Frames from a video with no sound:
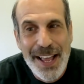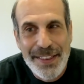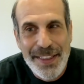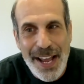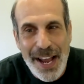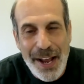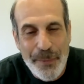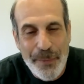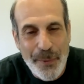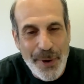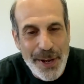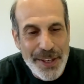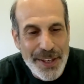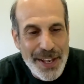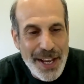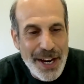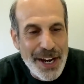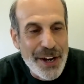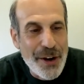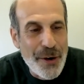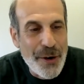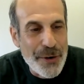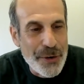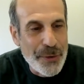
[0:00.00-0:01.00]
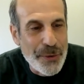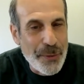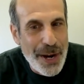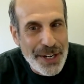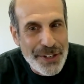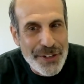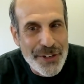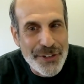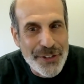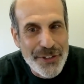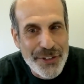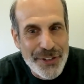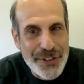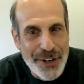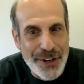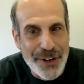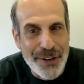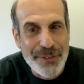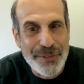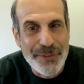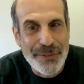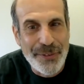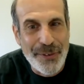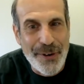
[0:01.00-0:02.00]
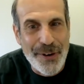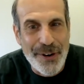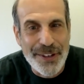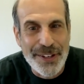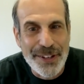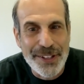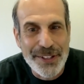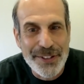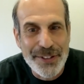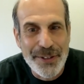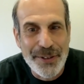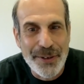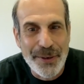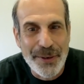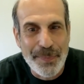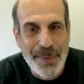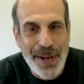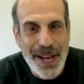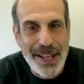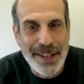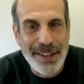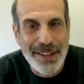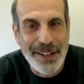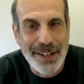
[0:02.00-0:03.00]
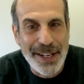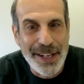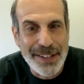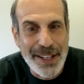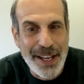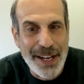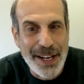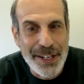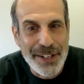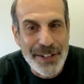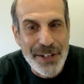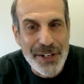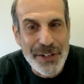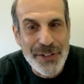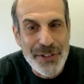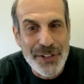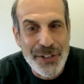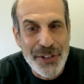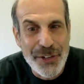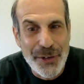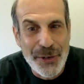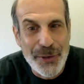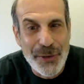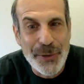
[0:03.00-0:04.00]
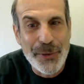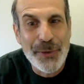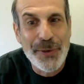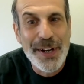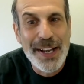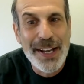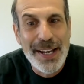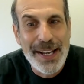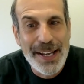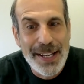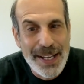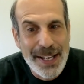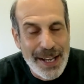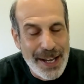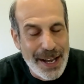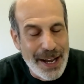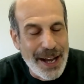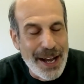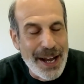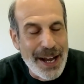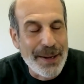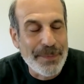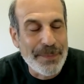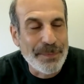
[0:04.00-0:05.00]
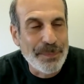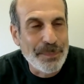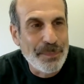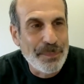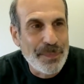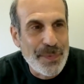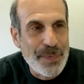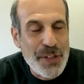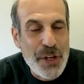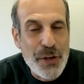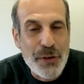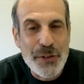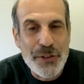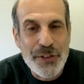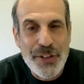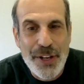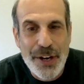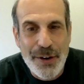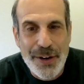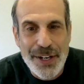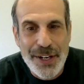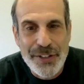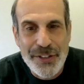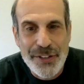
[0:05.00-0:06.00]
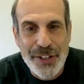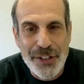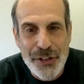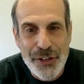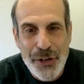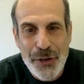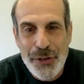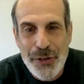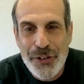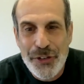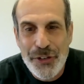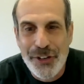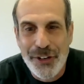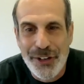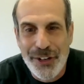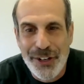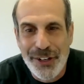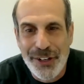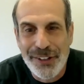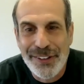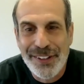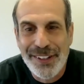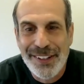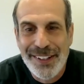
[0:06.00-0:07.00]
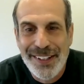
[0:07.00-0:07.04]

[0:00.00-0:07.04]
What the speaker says: that when they go to register for the Student Math League, they need to use their institutional